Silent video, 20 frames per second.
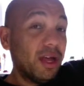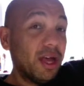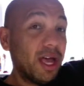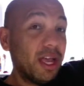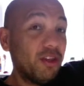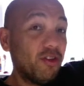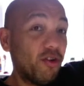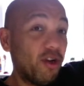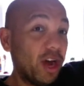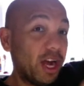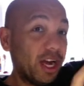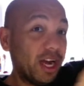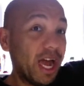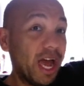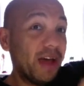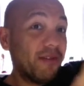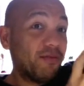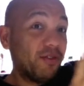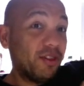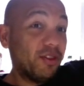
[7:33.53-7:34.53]

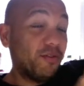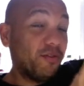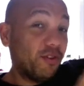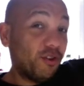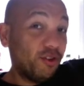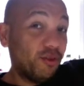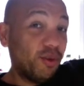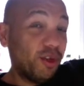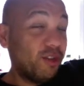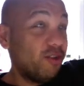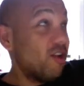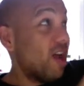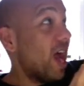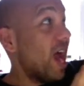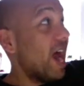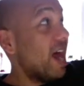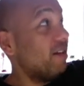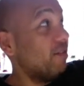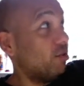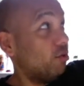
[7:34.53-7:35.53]
The first week you
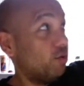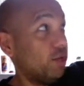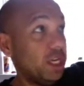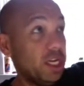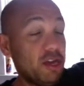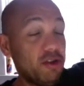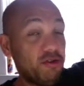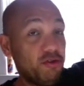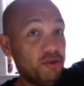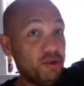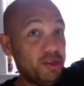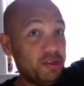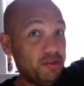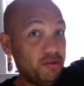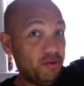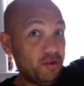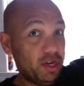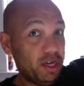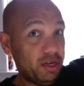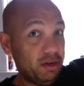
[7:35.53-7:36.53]
have to adhere to this
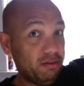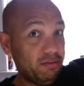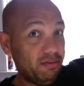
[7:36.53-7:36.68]
grid.